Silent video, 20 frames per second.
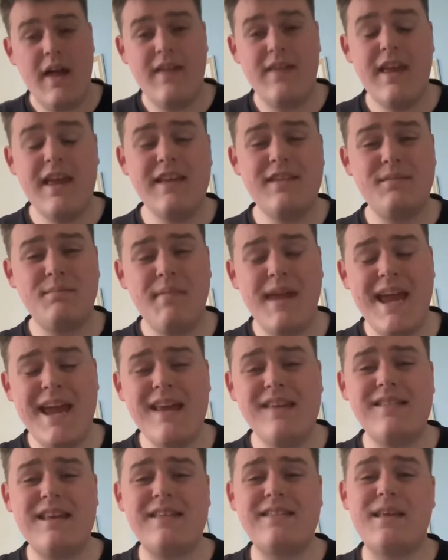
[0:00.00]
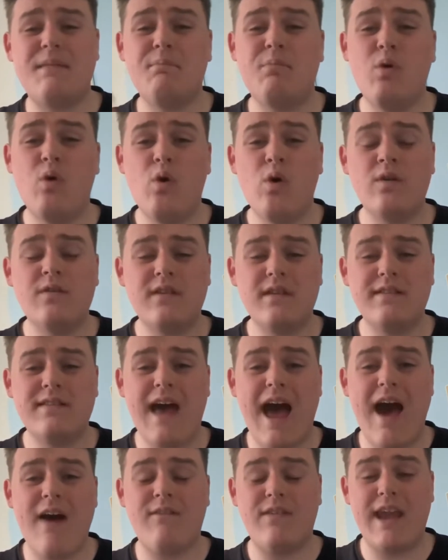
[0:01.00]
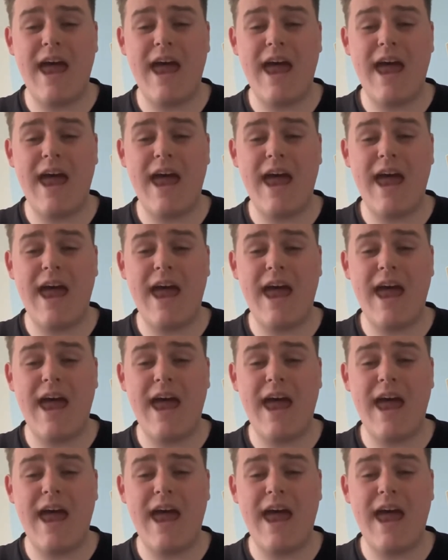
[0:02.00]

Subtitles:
This means it's important to have an